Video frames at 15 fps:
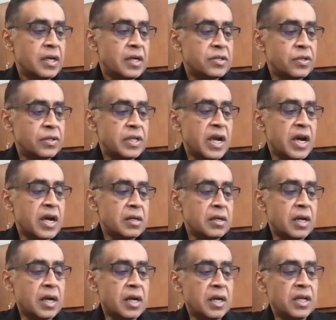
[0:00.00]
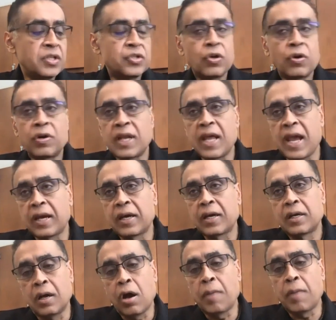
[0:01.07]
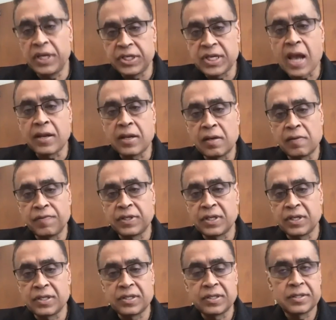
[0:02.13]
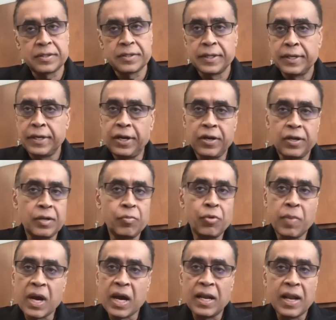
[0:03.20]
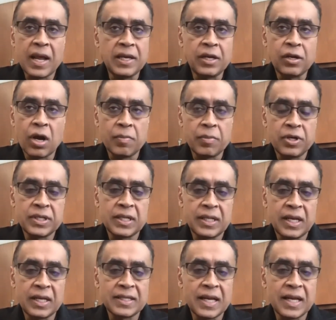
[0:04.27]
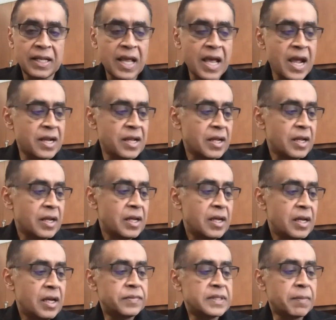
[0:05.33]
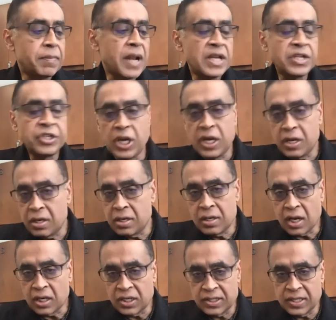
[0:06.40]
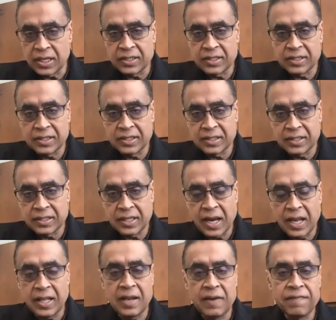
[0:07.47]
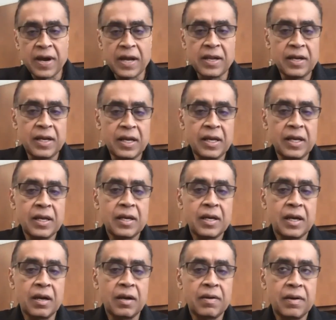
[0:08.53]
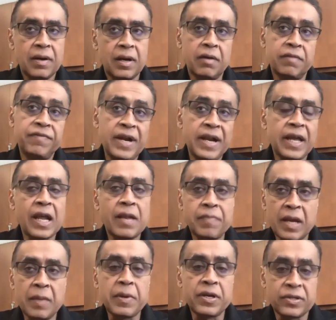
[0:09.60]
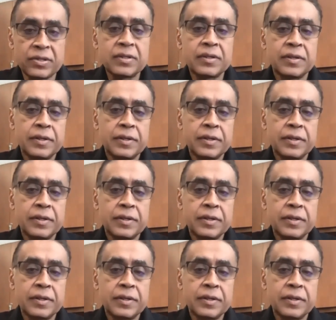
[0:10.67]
So they are in-store tech, omni-channel, which is the mobile e-commerce and things like that, supply chain, logistics, and then finally fintech and payments.